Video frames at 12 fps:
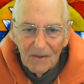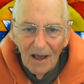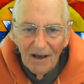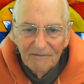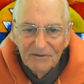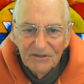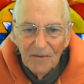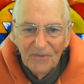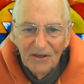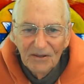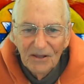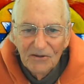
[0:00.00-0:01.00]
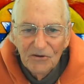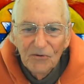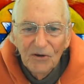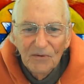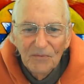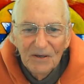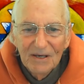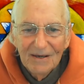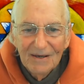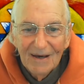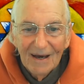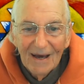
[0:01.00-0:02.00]
of something that you can be
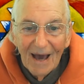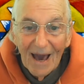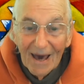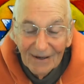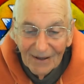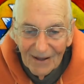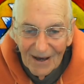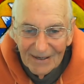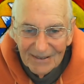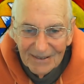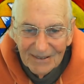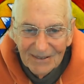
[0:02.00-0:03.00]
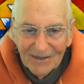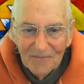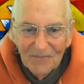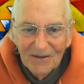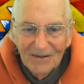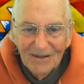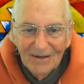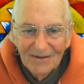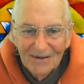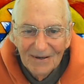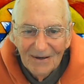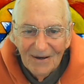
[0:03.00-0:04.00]
analyzing, something that
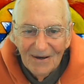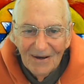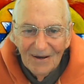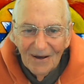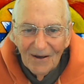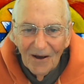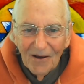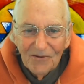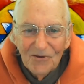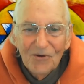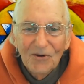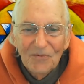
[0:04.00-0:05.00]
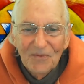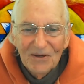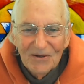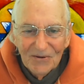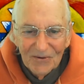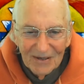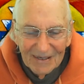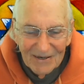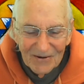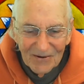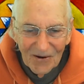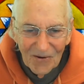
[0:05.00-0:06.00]
you can be doing in
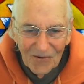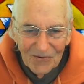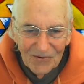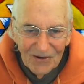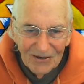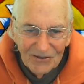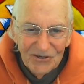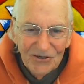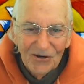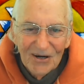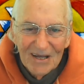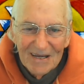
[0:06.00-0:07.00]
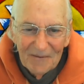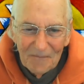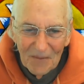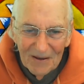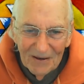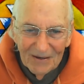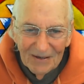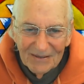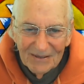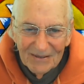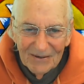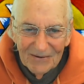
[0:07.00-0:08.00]
your own journey
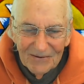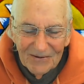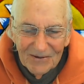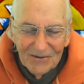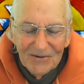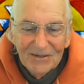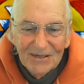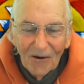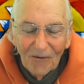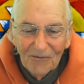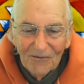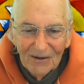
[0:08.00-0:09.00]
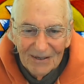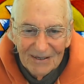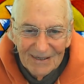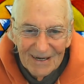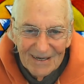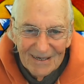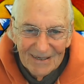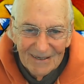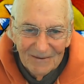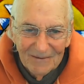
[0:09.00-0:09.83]
to self-realization.